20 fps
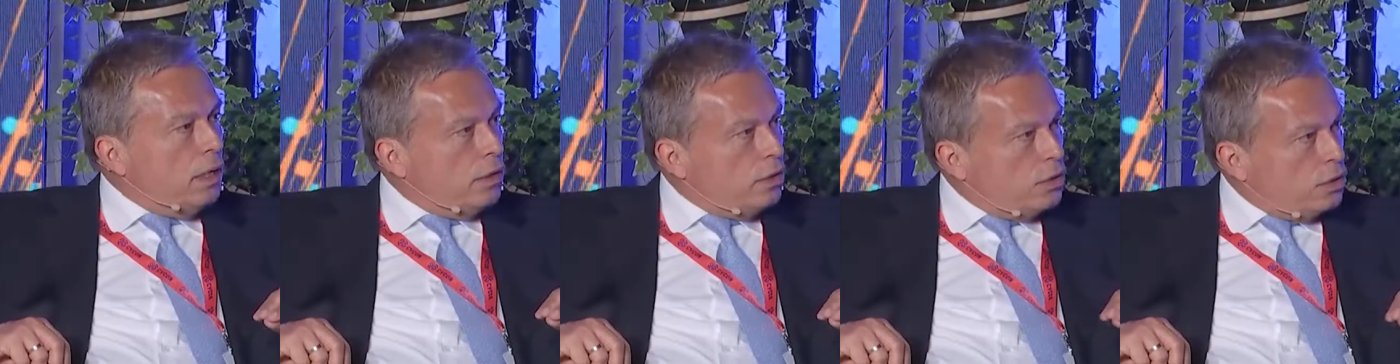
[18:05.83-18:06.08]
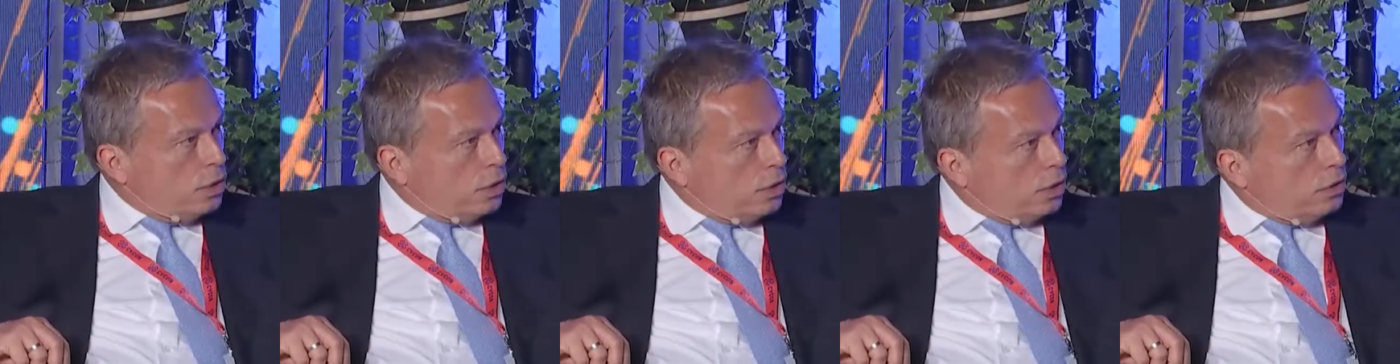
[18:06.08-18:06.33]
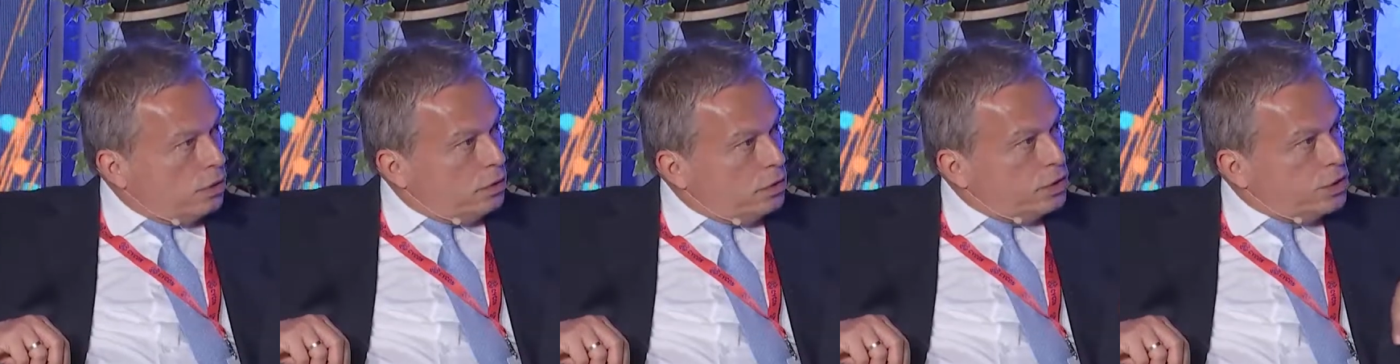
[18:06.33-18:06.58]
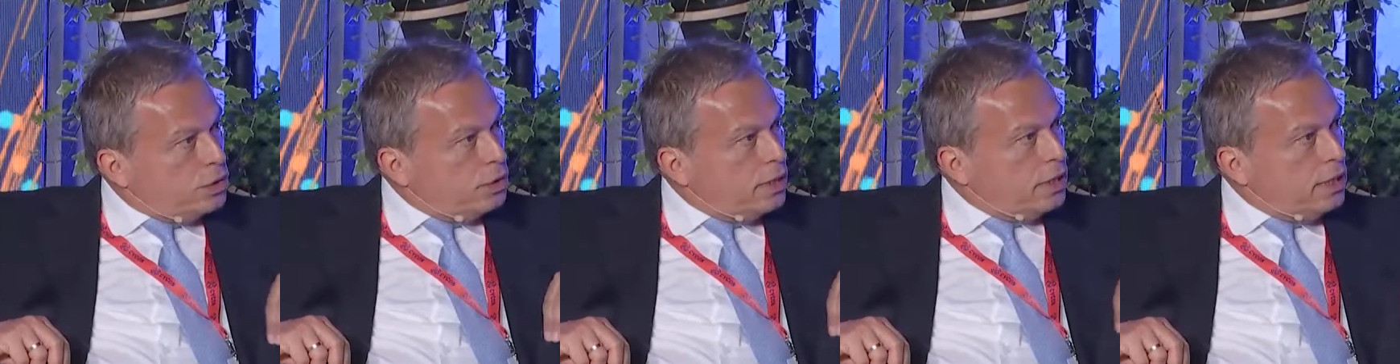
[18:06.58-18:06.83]
internal
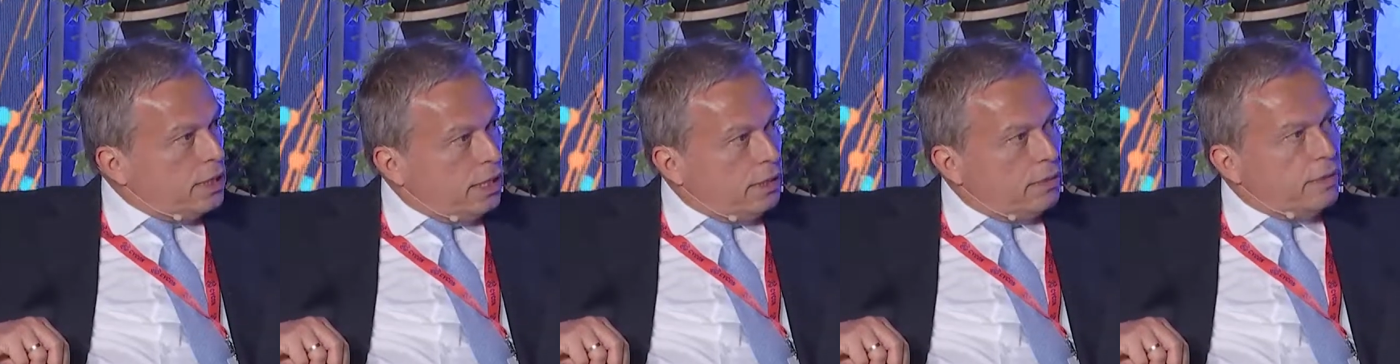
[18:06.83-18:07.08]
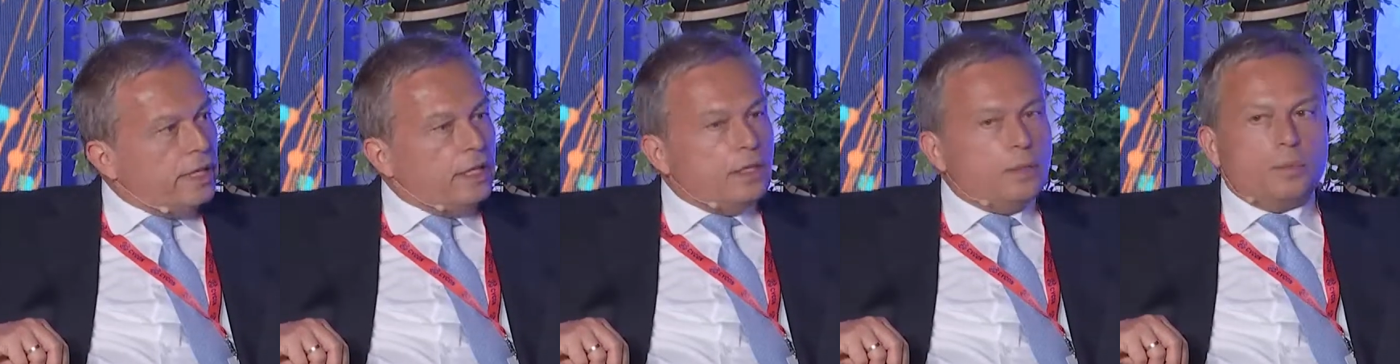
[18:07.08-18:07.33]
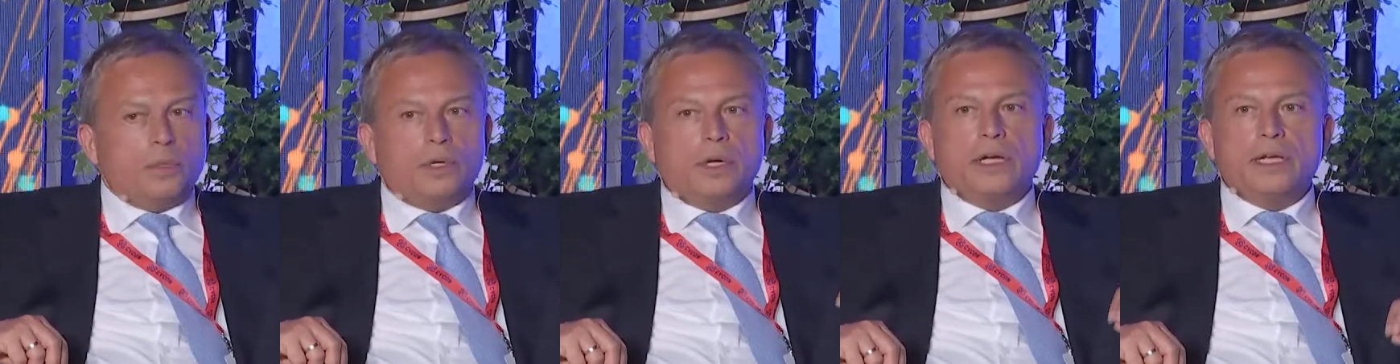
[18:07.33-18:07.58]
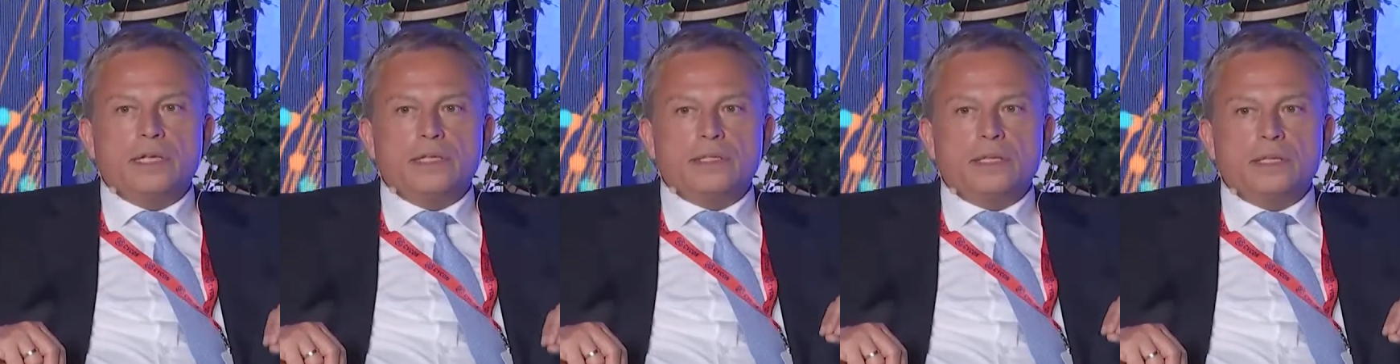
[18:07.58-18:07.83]
to the NATO
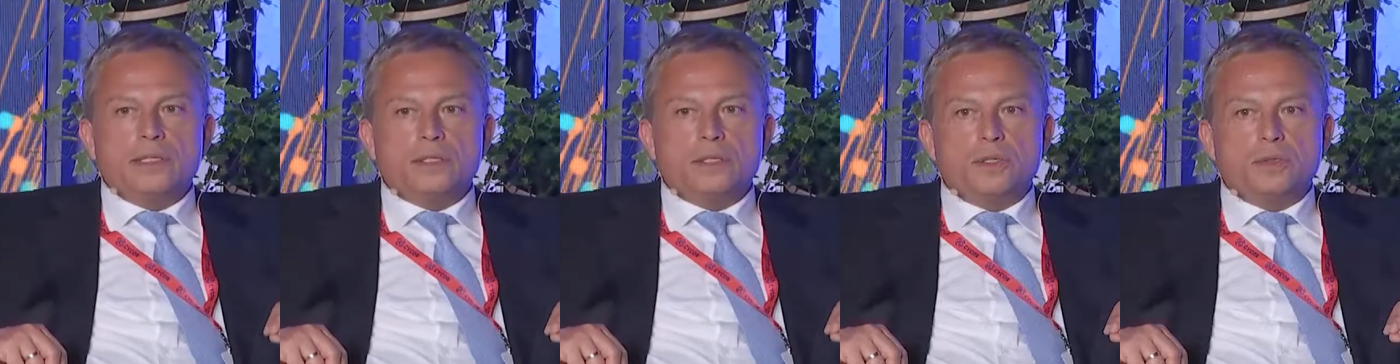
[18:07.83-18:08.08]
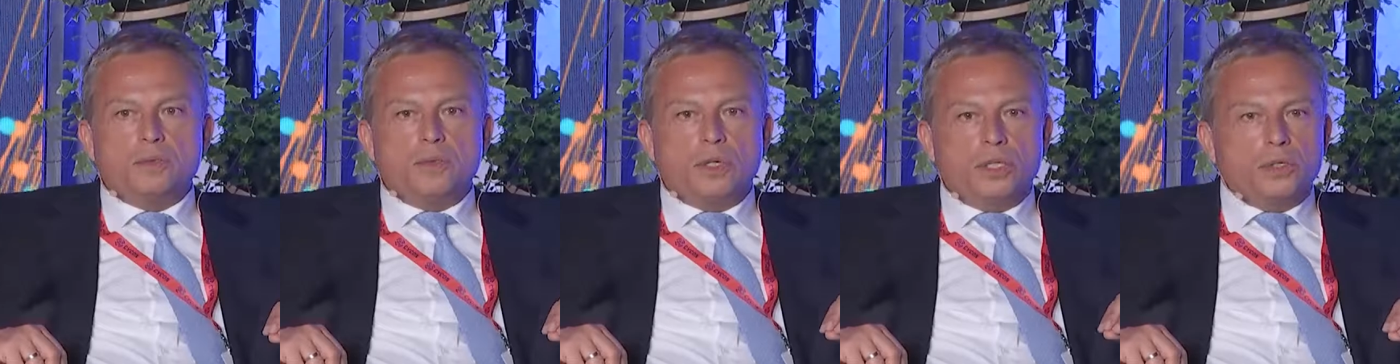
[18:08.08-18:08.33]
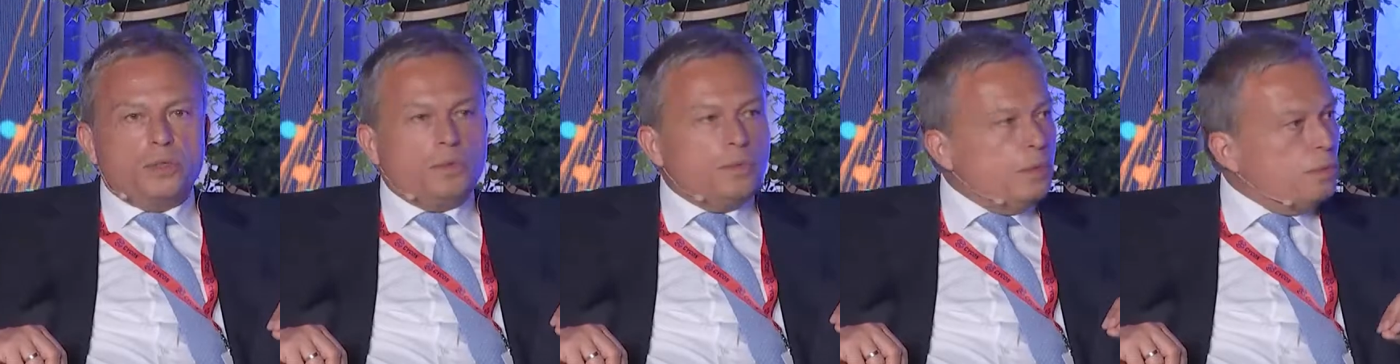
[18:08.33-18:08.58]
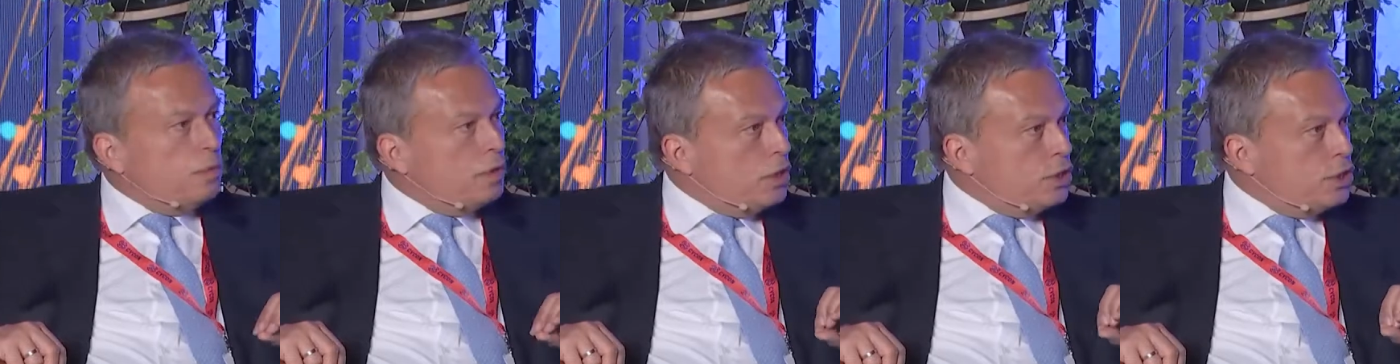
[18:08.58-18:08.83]
enterprise as to what do
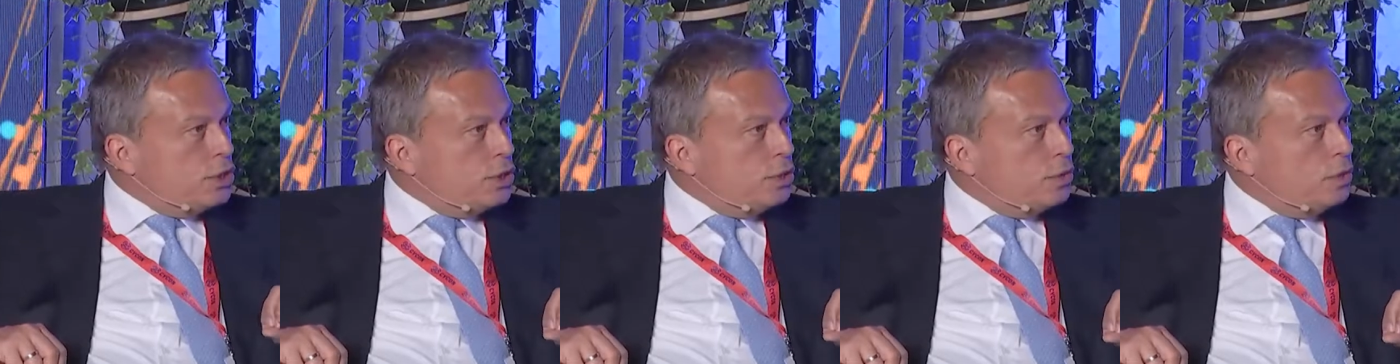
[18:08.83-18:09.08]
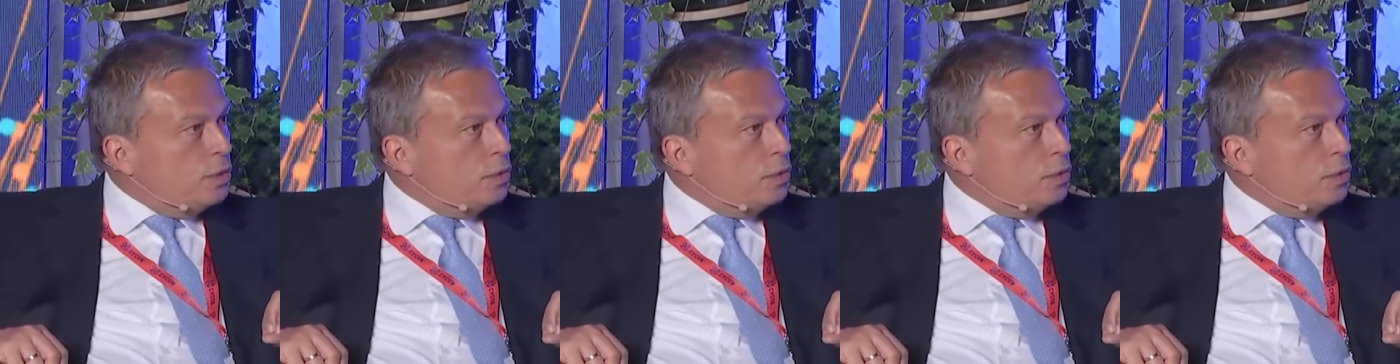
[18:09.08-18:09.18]
we want to do,